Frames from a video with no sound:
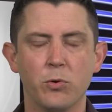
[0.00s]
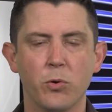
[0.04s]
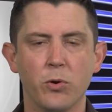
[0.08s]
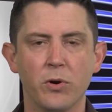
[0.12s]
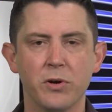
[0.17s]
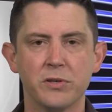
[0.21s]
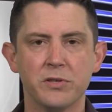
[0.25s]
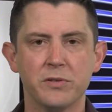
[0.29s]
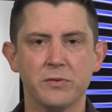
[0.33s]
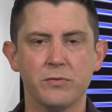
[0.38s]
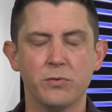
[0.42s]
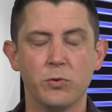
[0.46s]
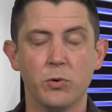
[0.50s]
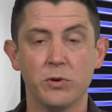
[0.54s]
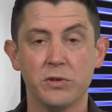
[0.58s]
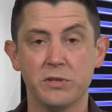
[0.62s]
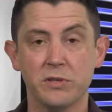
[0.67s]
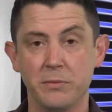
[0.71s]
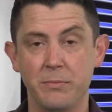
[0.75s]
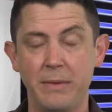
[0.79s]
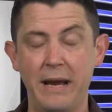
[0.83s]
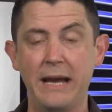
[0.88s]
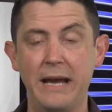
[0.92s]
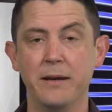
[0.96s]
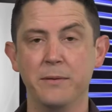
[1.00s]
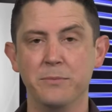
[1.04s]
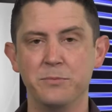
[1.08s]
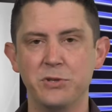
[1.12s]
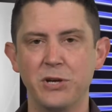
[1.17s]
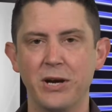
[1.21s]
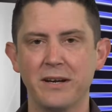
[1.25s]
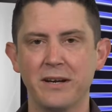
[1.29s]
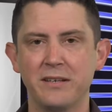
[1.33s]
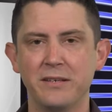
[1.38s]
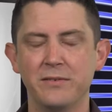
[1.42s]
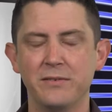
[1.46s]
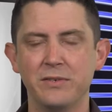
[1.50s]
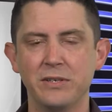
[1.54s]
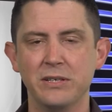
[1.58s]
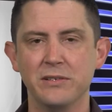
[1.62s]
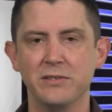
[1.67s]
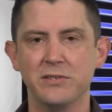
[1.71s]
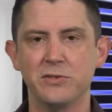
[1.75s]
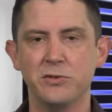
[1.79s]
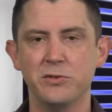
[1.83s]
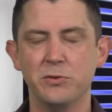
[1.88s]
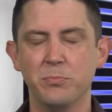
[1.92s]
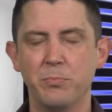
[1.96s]
course. Of course, the main objective
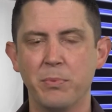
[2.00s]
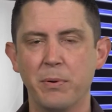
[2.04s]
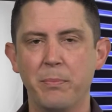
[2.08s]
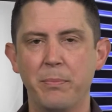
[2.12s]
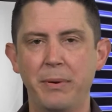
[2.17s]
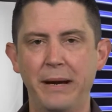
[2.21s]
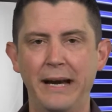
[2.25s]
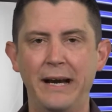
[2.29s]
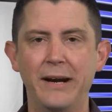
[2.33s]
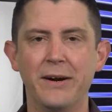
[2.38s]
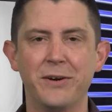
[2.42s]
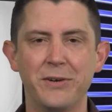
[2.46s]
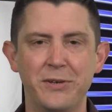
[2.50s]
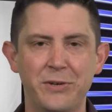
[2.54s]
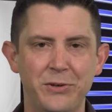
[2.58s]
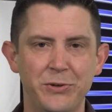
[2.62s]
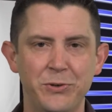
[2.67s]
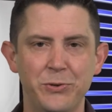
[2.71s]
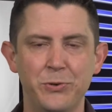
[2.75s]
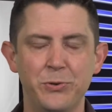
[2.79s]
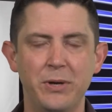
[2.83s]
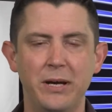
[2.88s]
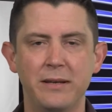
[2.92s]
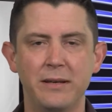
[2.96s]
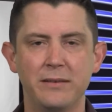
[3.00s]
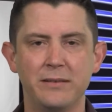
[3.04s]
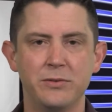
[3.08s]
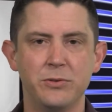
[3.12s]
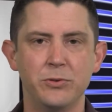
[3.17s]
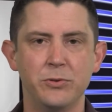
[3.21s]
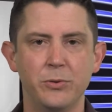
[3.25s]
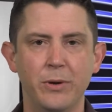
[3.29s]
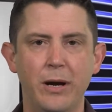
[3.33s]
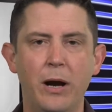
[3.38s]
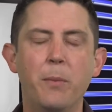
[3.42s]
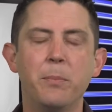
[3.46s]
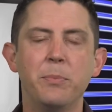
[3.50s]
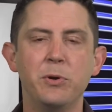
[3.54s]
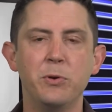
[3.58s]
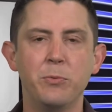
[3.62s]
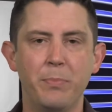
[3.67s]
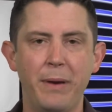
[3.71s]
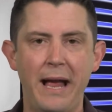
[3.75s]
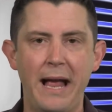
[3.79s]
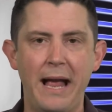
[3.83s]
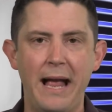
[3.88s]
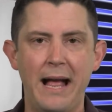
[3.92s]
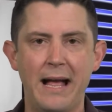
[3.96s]
is to prepare you, to help you
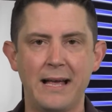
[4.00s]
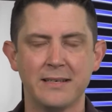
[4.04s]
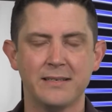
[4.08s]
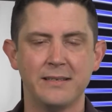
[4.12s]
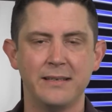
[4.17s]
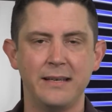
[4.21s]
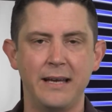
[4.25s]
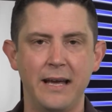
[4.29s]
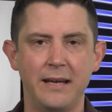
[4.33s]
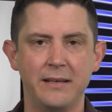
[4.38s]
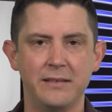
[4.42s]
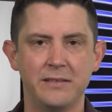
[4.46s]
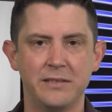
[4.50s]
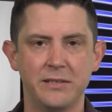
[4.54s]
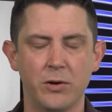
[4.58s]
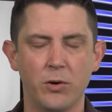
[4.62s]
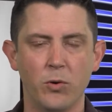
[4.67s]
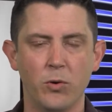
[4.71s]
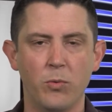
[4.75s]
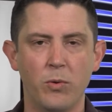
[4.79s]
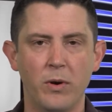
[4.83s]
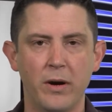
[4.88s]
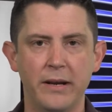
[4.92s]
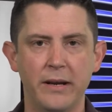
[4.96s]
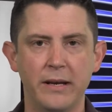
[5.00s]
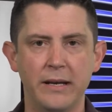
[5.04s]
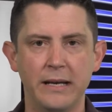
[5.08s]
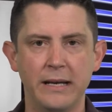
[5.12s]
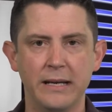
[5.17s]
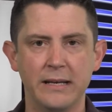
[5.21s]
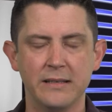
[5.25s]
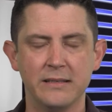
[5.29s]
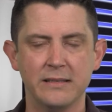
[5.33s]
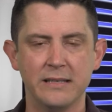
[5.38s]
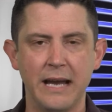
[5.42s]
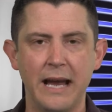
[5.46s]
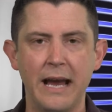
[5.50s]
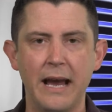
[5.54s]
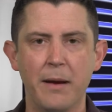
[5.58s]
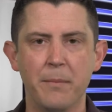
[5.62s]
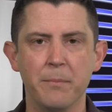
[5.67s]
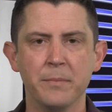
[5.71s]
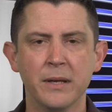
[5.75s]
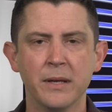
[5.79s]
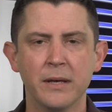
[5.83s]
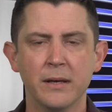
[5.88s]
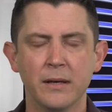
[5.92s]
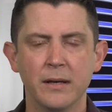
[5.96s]
pass the 801
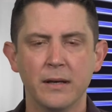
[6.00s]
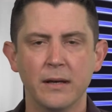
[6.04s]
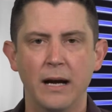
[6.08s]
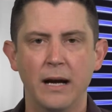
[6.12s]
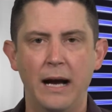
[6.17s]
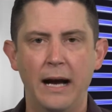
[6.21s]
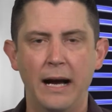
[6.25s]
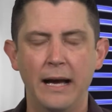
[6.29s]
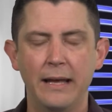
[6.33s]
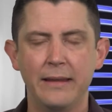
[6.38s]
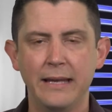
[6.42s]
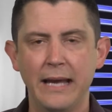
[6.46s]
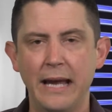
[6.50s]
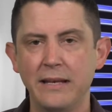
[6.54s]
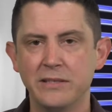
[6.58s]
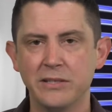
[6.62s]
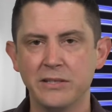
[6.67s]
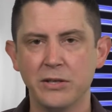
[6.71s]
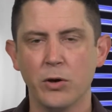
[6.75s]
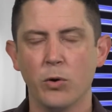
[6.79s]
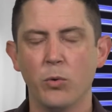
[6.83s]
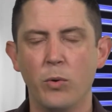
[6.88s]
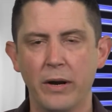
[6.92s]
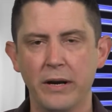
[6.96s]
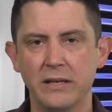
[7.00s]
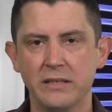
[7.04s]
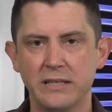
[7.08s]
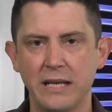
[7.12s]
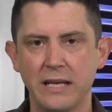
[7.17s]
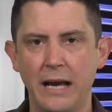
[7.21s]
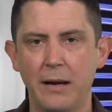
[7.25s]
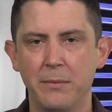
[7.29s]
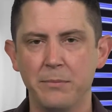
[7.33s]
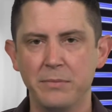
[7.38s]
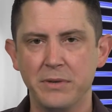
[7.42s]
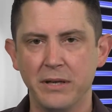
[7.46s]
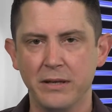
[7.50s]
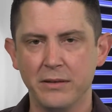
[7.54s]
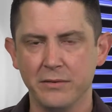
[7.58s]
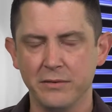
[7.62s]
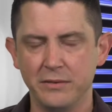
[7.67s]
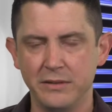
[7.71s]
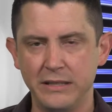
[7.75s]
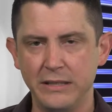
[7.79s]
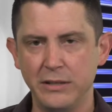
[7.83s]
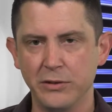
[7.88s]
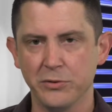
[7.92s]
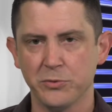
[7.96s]
exam. The 801 exam
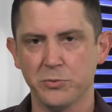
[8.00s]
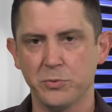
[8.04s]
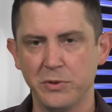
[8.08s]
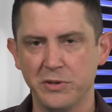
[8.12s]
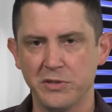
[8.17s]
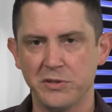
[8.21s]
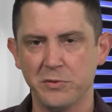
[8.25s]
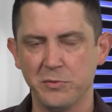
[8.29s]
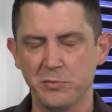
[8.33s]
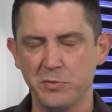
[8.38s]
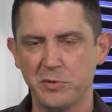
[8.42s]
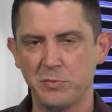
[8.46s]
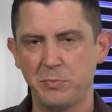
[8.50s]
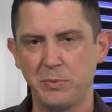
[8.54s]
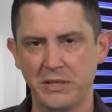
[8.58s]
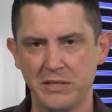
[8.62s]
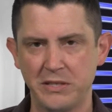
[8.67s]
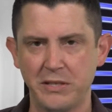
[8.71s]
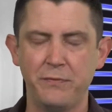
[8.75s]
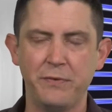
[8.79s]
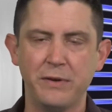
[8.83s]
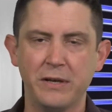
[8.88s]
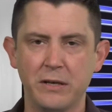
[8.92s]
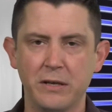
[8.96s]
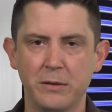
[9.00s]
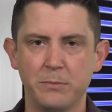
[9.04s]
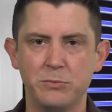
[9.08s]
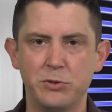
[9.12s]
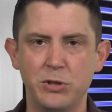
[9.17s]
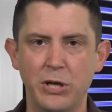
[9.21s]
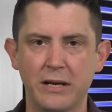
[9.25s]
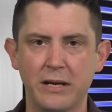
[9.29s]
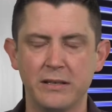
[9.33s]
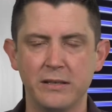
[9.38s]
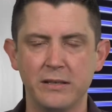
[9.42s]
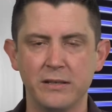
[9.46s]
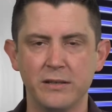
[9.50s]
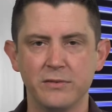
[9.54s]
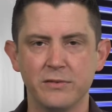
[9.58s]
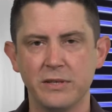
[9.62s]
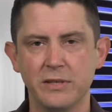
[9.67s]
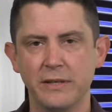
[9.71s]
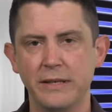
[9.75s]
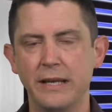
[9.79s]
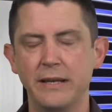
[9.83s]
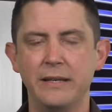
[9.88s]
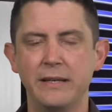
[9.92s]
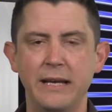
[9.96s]
deals with some specific objectives,
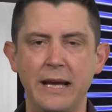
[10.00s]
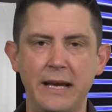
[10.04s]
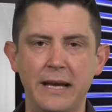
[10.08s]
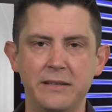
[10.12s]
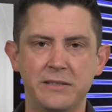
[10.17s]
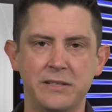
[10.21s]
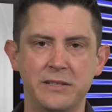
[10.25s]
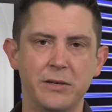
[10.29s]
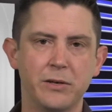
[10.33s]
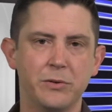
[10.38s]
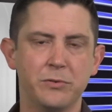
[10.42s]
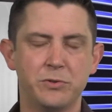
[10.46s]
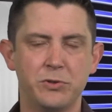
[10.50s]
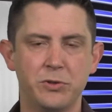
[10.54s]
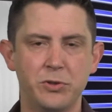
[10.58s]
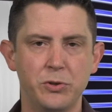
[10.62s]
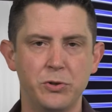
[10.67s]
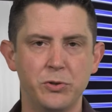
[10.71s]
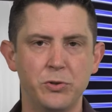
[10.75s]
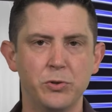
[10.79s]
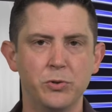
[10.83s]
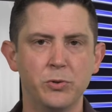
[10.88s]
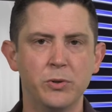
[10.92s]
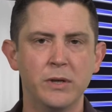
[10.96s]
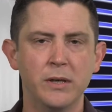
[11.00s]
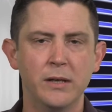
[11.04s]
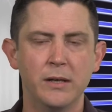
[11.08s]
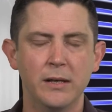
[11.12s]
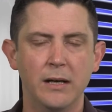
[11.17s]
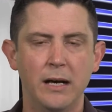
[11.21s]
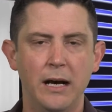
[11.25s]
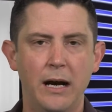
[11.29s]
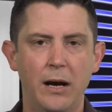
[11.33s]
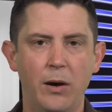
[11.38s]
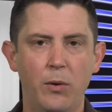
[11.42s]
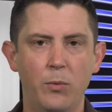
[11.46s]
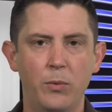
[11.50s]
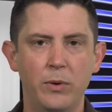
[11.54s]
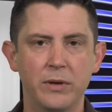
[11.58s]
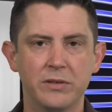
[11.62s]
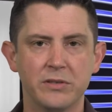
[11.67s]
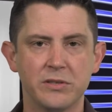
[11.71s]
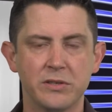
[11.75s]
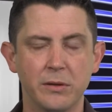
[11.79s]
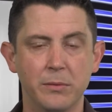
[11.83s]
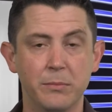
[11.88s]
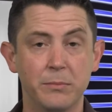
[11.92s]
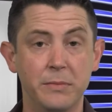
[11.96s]
and then the 802 with
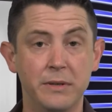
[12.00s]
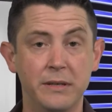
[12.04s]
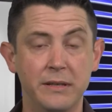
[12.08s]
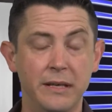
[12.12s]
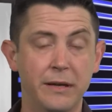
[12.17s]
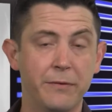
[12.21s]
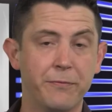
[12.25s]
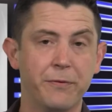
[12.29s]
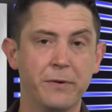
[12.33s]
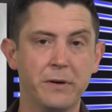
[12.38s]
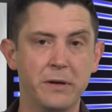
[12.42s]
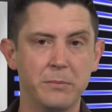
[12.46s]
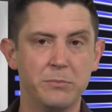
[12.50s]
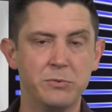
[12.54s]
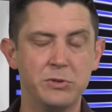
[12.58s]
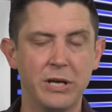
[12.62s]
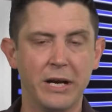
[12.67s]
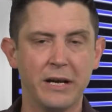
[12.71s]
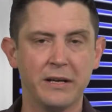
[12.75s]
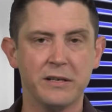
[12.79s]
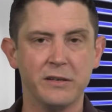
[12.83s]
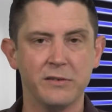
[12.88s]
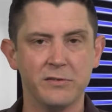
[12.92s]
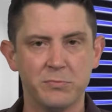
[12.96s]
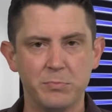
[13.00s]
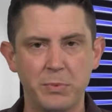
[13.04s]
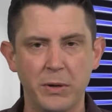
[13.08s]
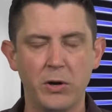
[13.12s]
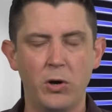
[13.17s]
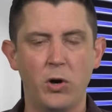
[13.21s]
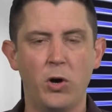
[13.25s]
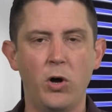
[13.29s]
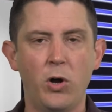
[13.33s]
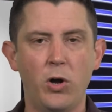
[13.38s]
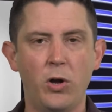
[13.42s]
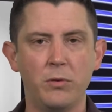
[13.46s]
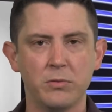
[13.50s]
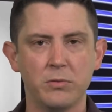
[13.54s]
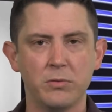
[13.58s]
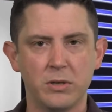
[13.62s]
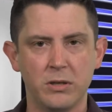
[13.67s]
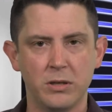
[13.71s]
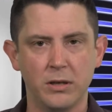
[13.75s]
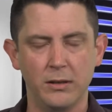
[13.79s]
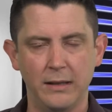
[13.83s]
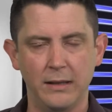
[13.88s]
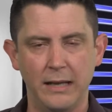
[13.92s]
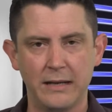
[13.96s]
some different objectives, but all
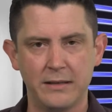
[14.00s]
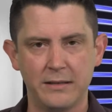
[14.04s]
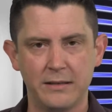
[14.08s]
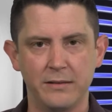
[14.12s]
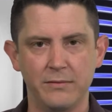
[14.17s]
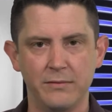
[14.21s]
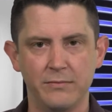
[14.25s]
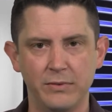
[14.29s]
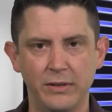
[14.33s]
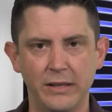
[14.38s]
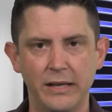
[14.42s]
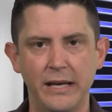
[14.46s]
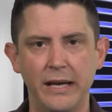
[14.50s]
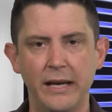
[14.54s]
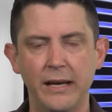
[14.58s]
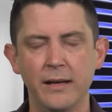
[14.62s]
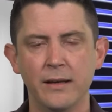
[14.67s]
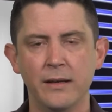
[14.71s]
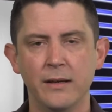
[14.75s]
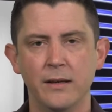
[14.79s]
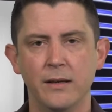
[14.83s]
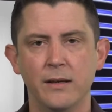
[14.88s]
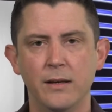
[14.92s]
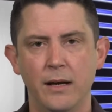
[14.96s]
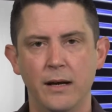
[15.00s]
collectively